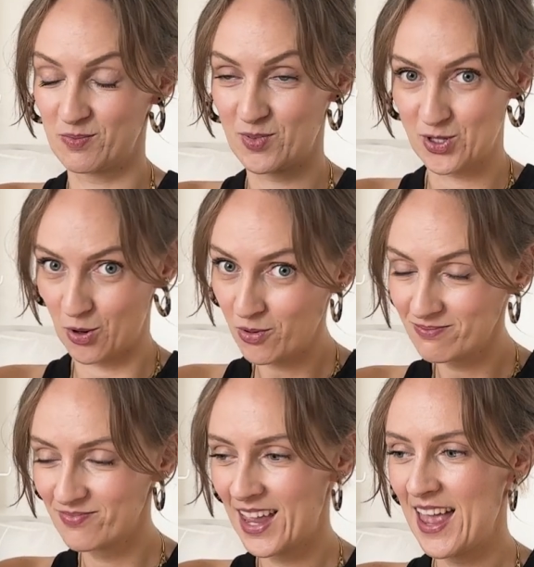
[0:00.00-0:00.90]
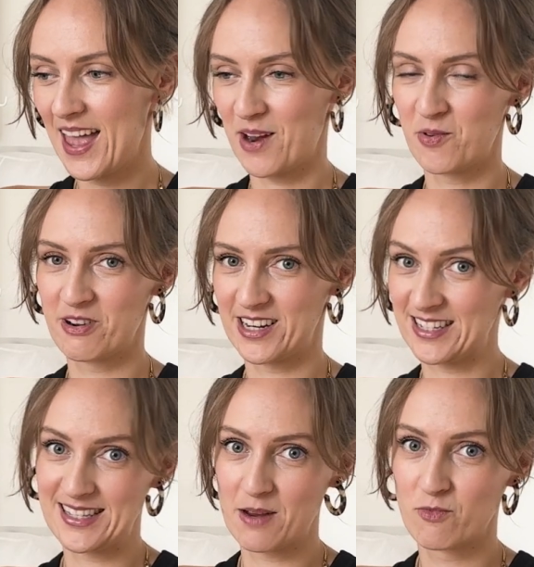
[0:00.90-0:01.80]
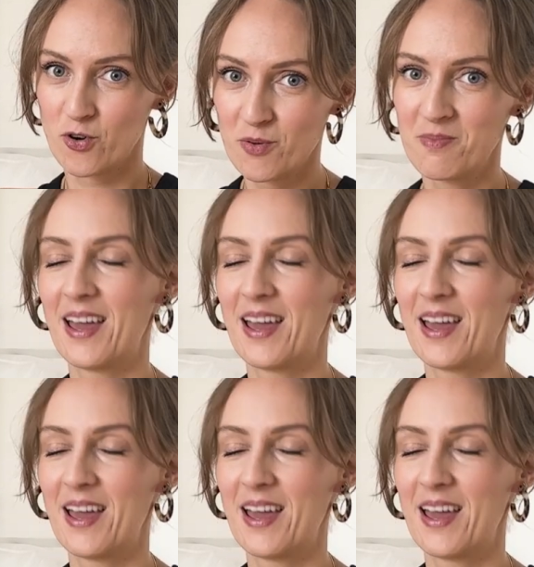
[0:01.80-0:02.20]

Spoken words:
sew, and we're in the same room.